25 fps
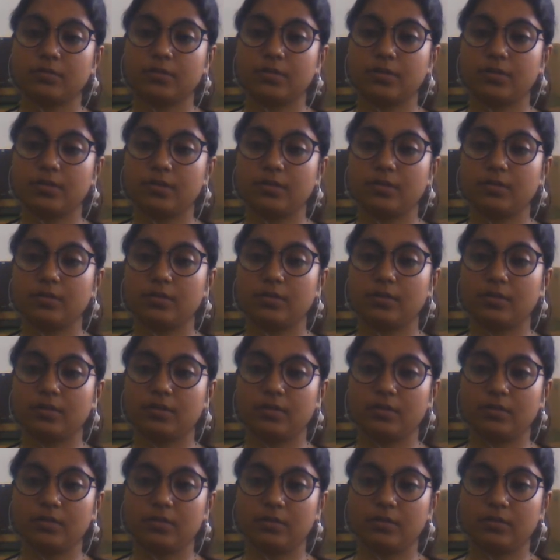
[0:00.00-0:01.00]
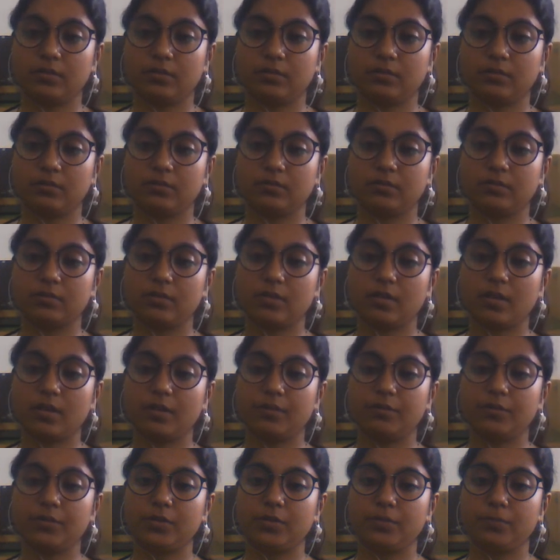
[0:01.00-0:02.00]
Till I
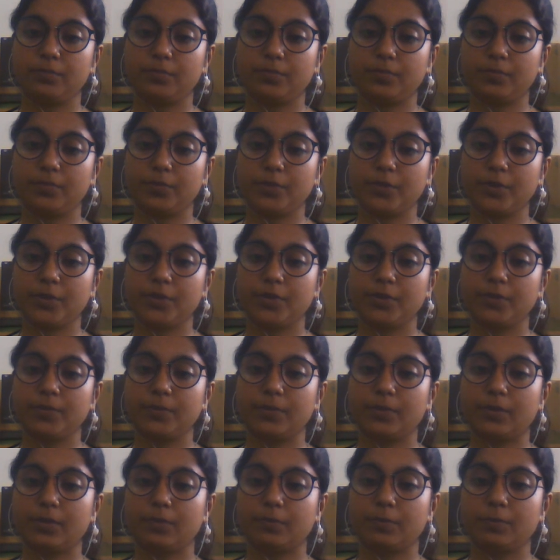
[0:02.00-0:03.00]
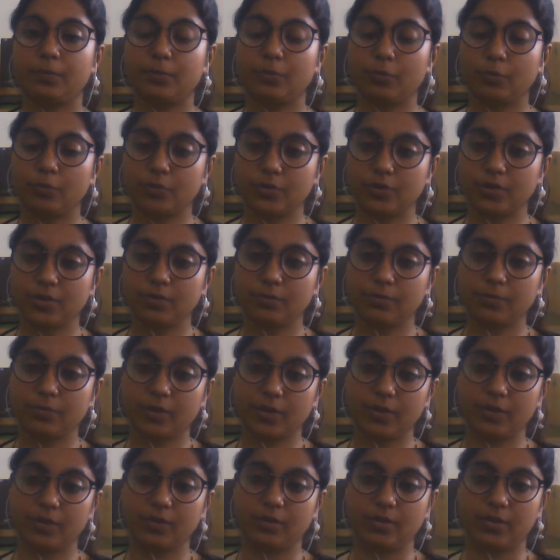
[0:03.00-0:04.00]
will be uploading
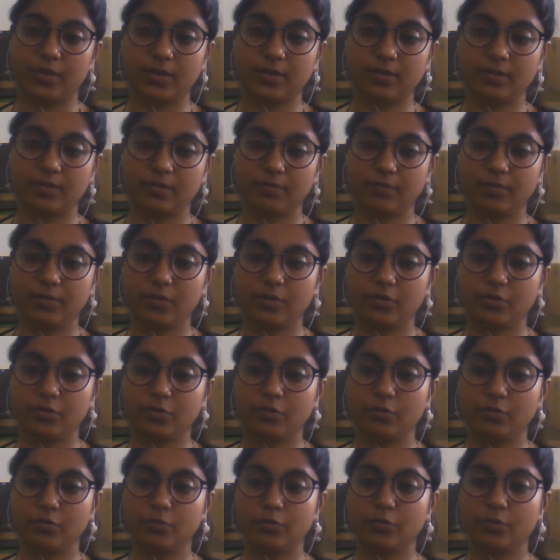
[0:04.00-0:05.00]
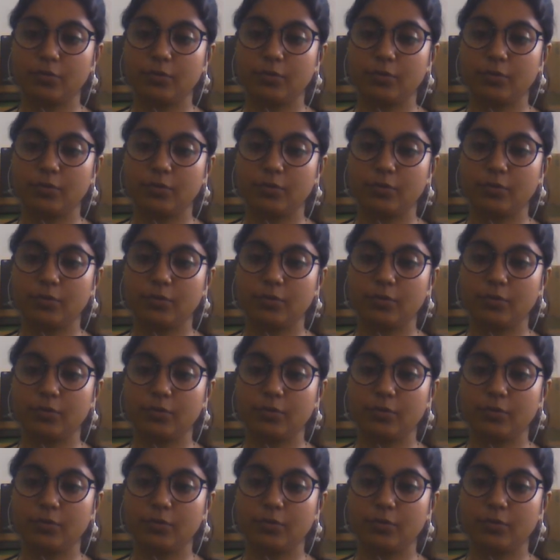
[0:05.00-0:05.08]
my next video